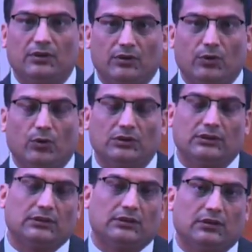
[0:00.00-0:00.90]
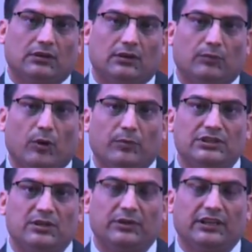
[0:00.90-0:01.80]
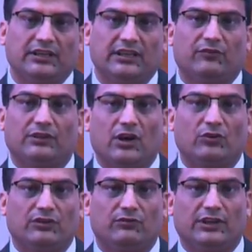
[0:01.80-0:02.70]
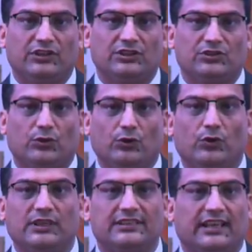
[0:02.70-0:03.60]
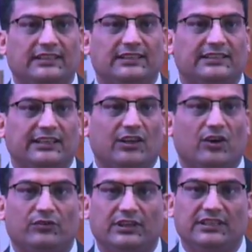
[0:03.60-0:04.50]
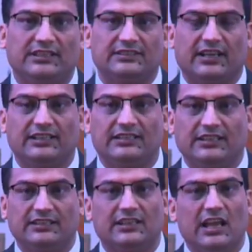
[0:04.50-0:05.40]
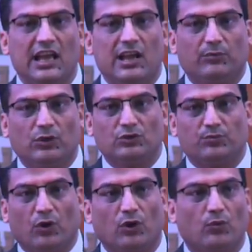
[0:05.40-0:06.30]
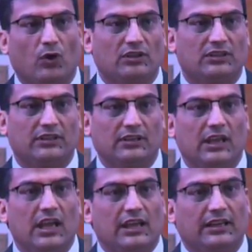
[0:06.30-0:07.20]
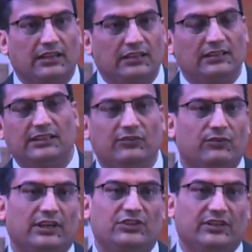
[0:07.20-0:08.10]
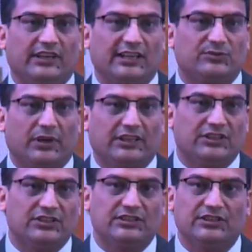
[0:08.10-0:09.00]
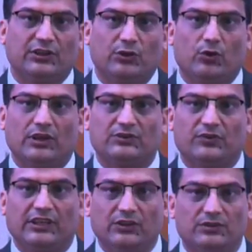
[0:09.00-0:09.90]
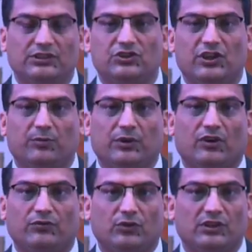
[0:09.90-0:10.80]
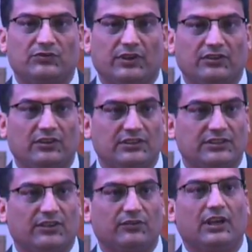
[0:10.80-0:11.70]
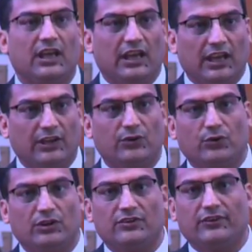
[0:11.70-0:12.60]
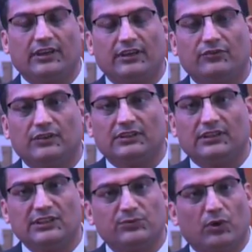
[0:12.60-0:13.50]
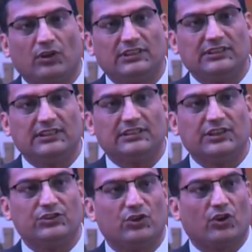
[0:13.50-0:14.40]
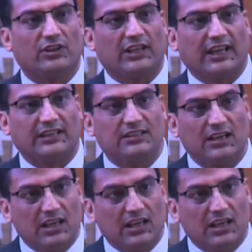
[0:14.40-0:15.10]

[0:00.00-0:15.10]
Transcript: growth momentum in India without inflation. So US had this era of 80s, 90s because Paul Volcker killed the inflationary expectations in US when he was the chairman of US Federal Reserve, and Ronald Reagan with his policies ensured that